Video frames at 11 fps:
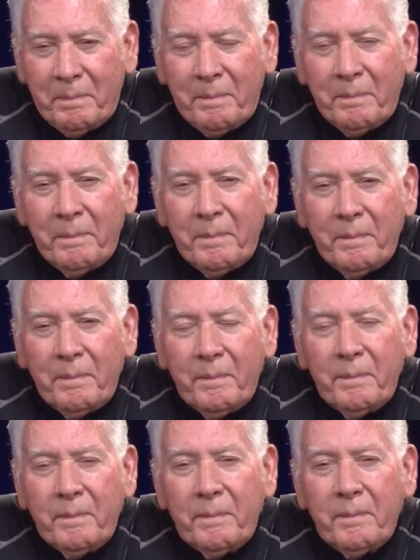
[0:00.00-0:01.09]

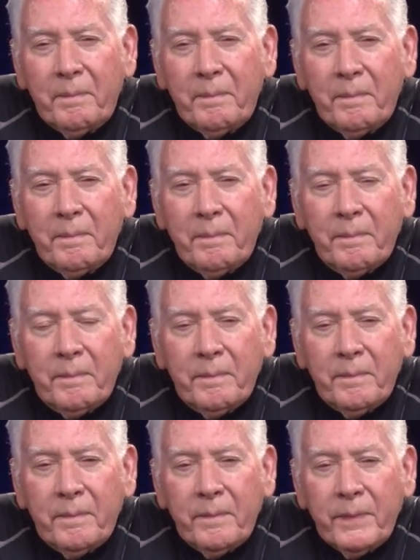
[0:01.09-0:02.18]

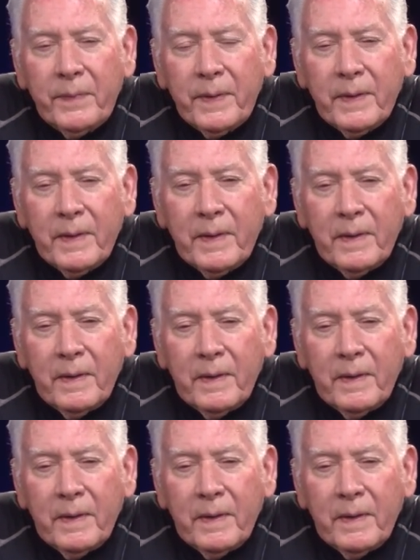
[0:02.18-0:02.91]
Nothing is said.